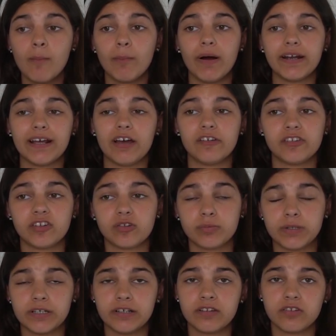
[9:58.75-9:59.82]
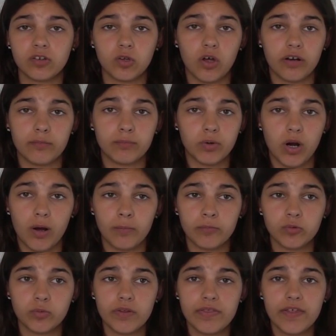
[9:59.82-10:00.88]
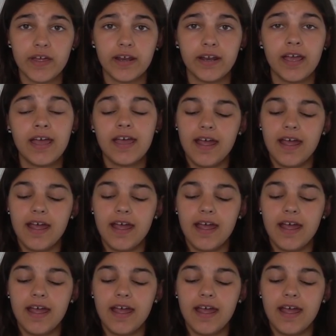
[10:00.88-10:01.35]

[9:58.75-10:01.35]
but I was experiencing a lot of problems with it.